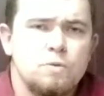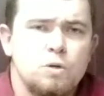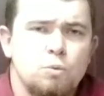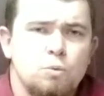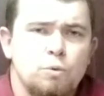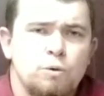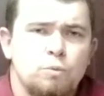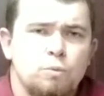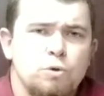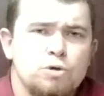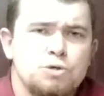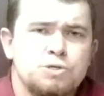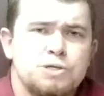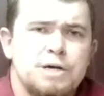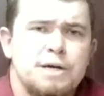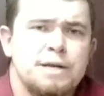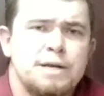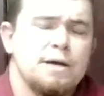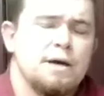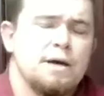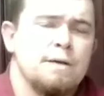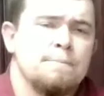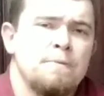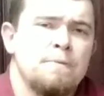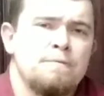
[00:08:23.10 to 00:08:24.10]
when we're
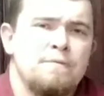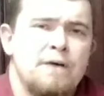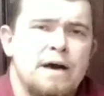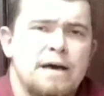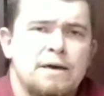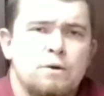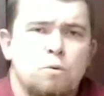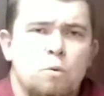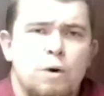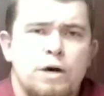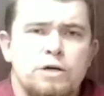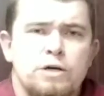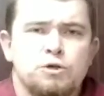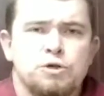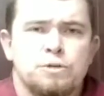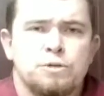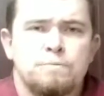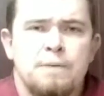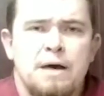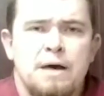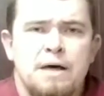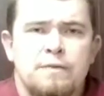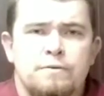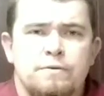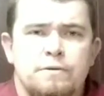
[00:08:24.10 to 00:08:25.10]
setting up evaluation
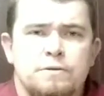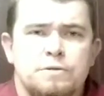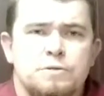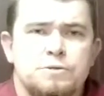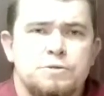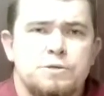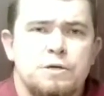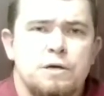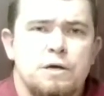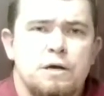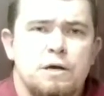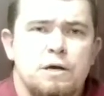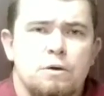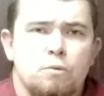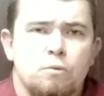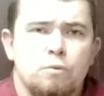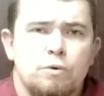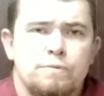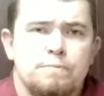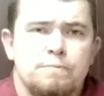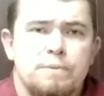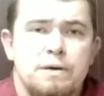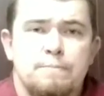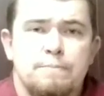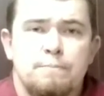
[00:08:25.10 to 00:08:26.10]
methods
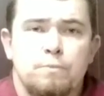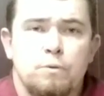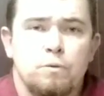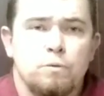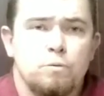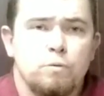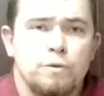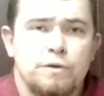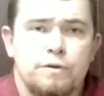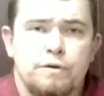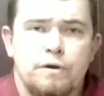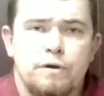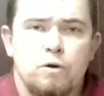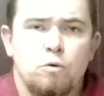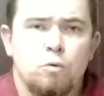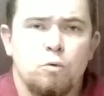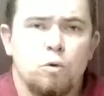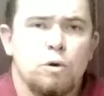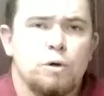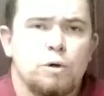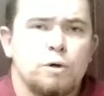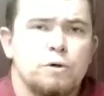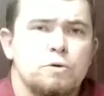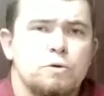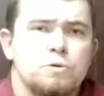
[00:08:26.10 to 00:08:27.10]
with people, with
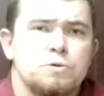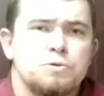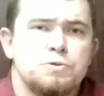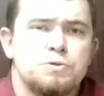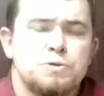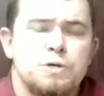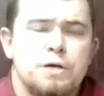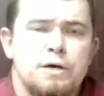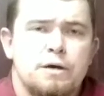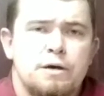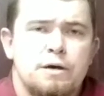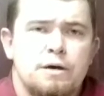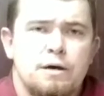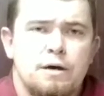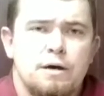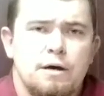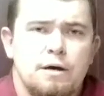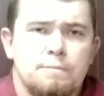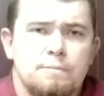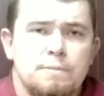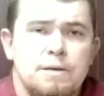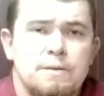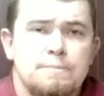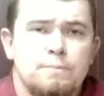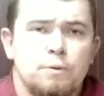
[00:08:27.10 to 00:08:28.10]
coworkers,
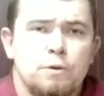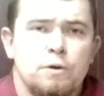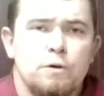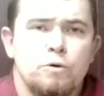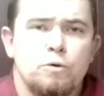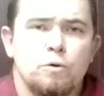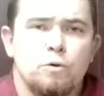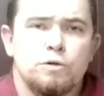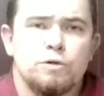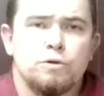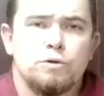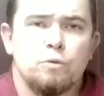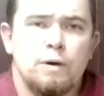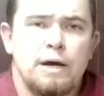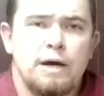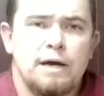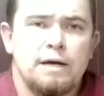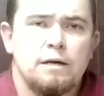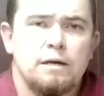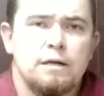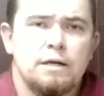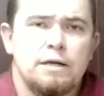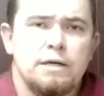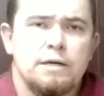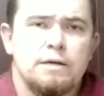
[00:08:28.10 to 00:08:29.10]
people who are
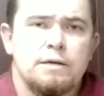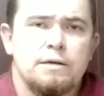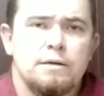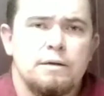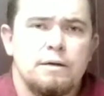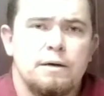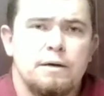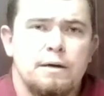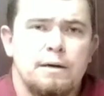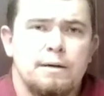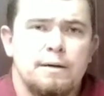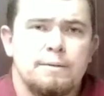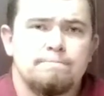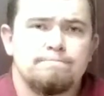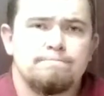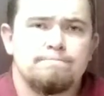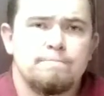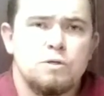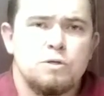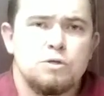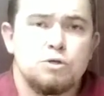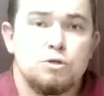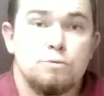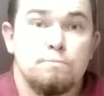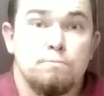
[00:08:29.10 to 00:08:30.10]
directly
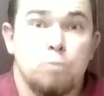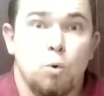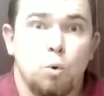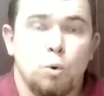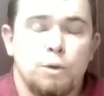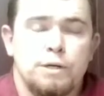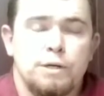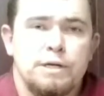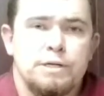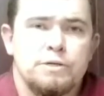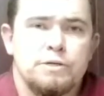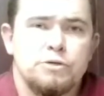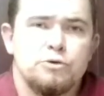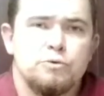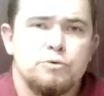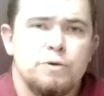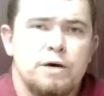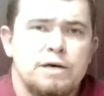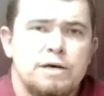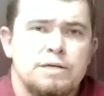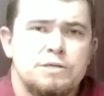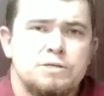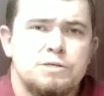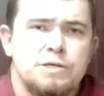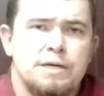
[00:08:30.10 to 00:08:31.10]
subordinate to
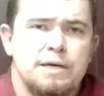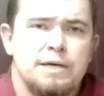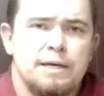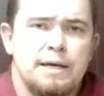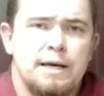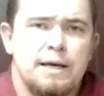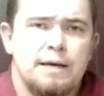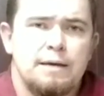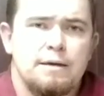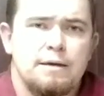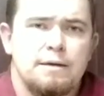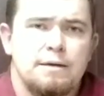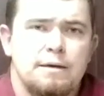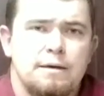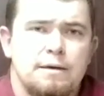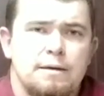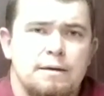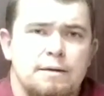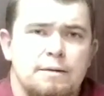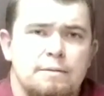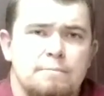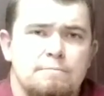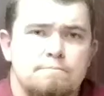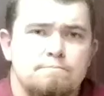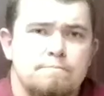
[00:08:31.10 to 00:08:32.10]
us in
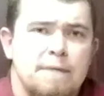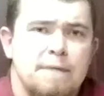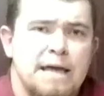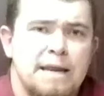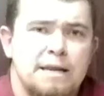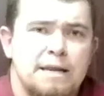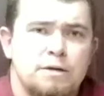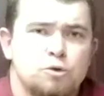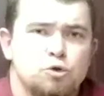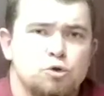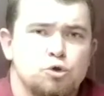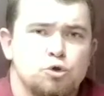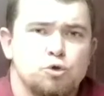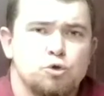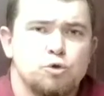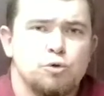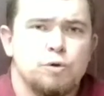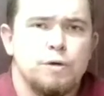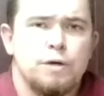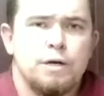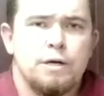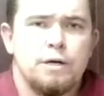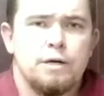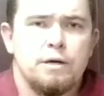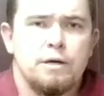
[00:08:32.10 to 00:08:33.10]
a
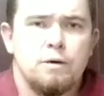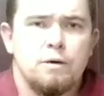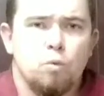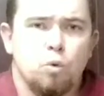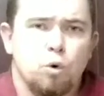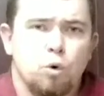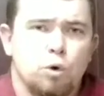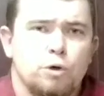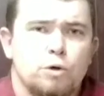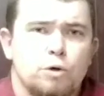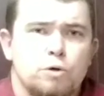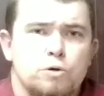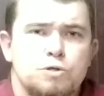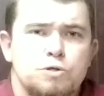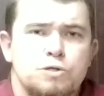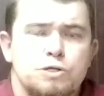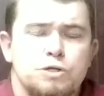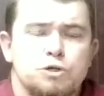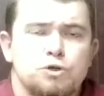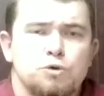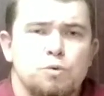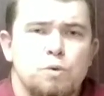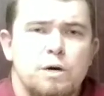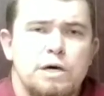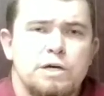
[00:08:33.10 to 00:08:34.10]
manager-worker
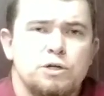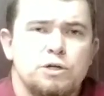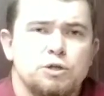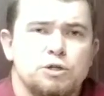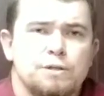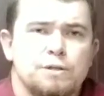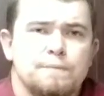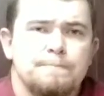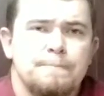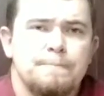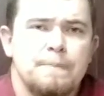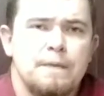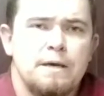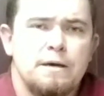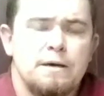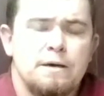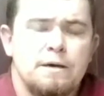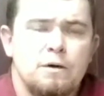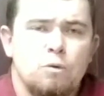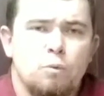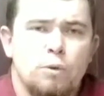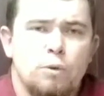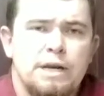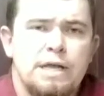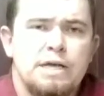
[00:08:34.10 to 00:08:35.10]
situation,
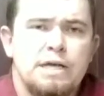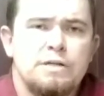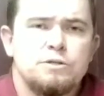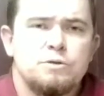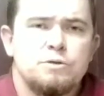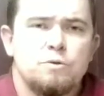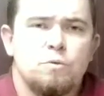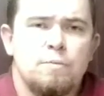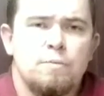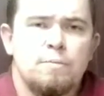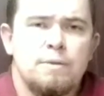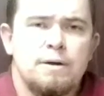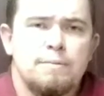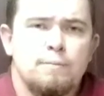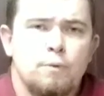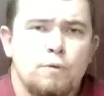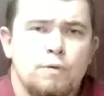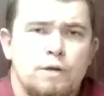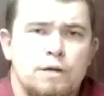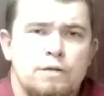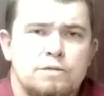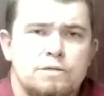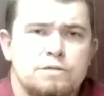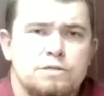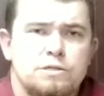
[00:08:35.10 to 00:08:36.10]
we need to remember
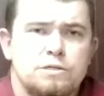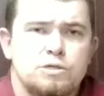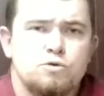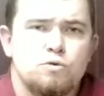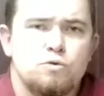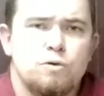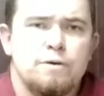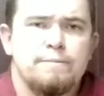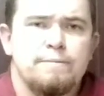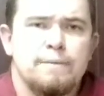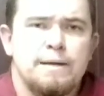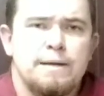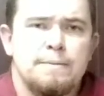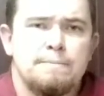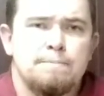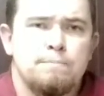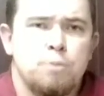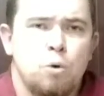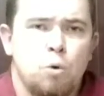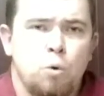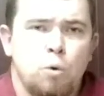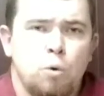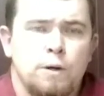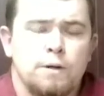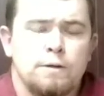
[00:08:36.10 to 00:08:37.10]
that it's extremely
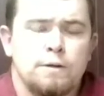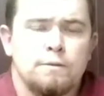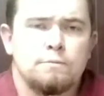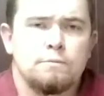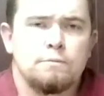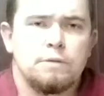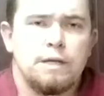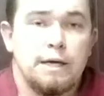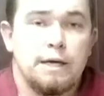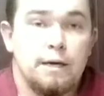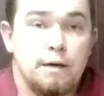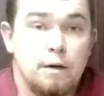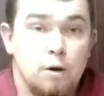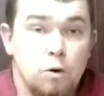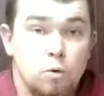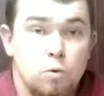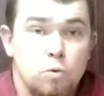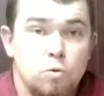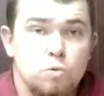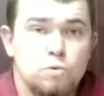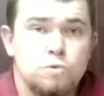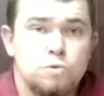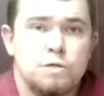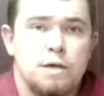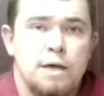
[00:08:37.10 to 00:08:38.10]
important that
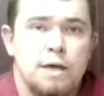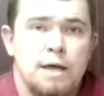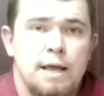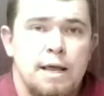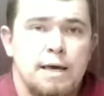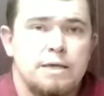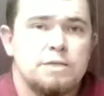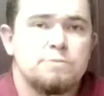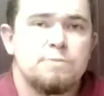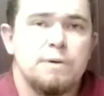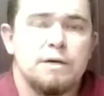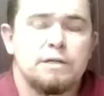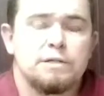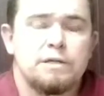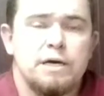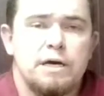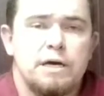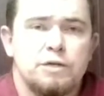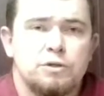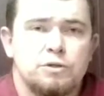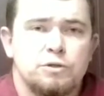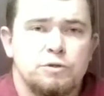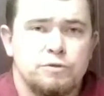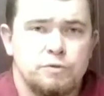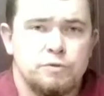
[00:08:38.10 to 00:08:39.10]
goals and
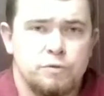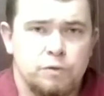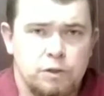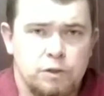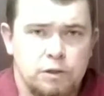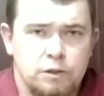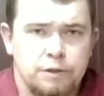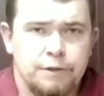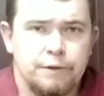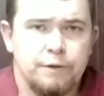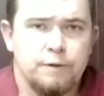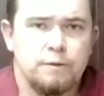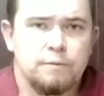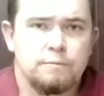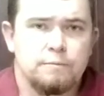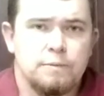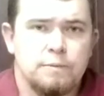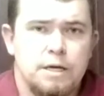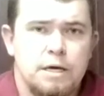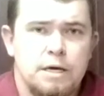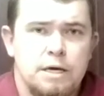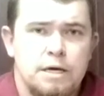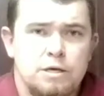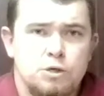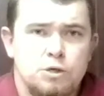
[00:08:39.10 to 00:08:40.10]
expectations are clear.
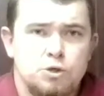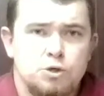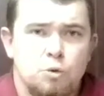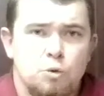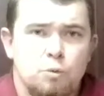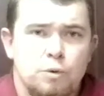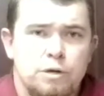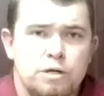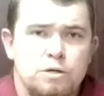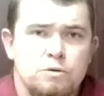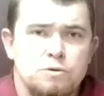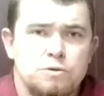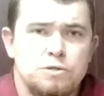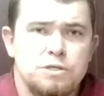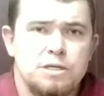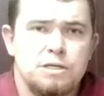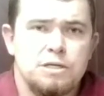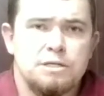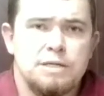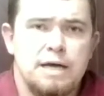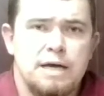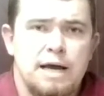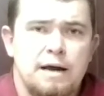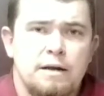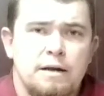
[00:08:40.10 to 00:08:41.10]
So when you
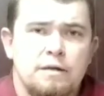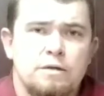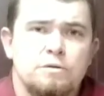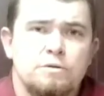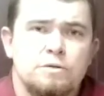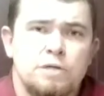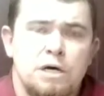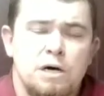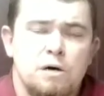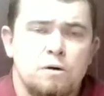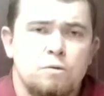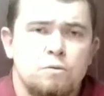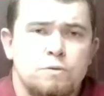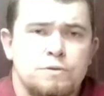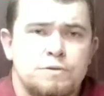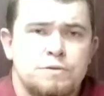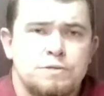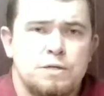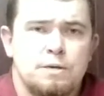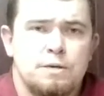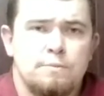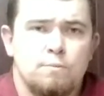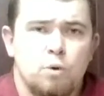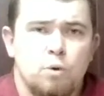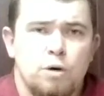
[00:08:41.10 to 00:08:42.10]
sit down and you talk with
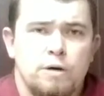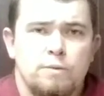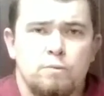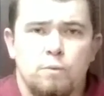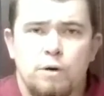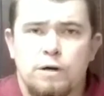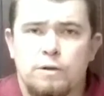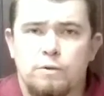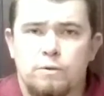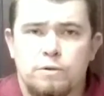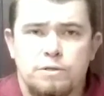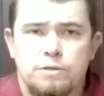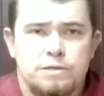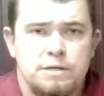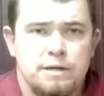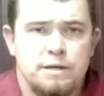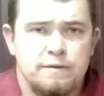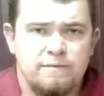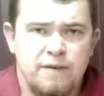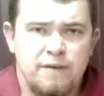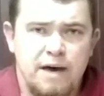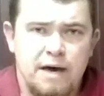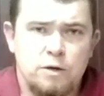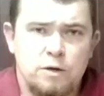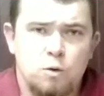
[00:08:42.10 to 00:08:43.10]
someone, whether it's an
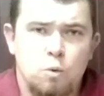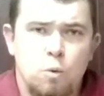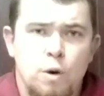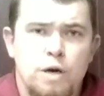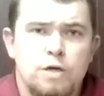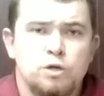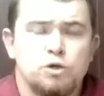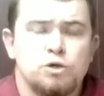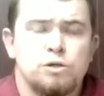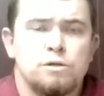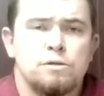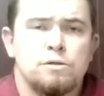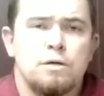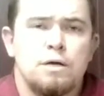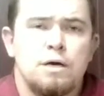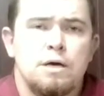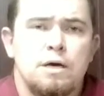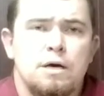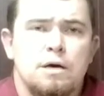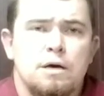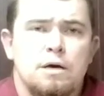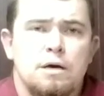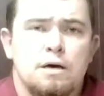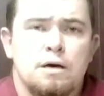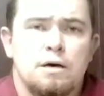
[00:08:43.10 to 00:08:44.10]
evaluation
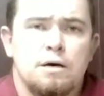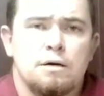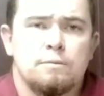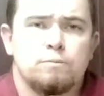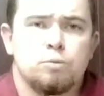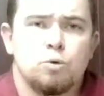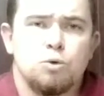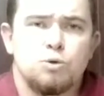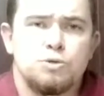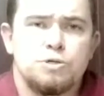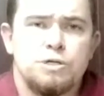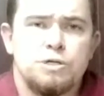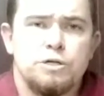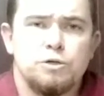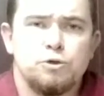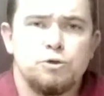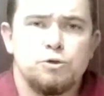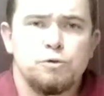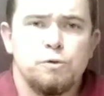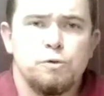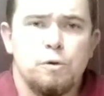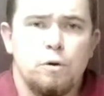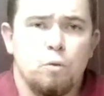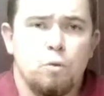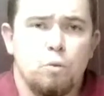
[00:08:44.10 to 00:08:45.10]

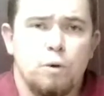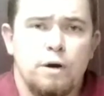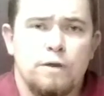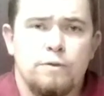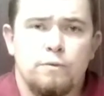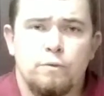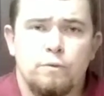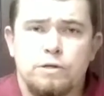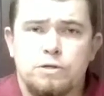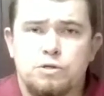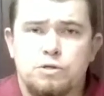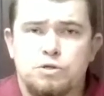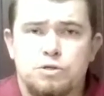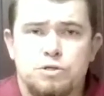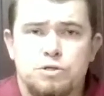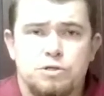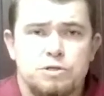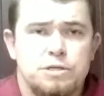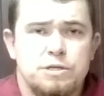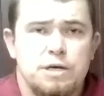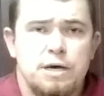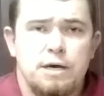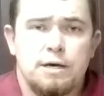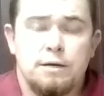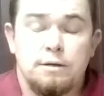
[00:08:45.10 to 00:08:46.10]
procedure or whether it's just